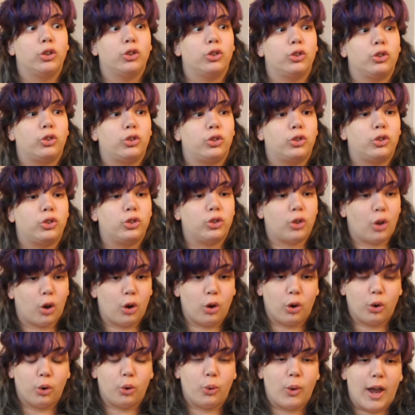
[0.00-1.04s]

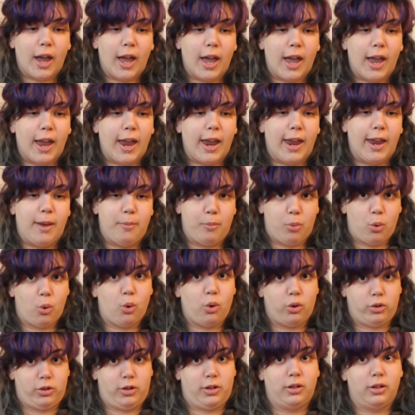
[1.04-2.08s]
so
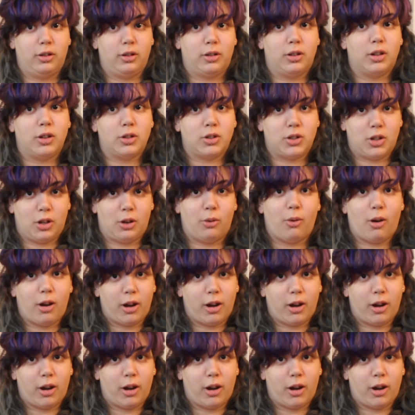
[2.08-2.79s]
important to our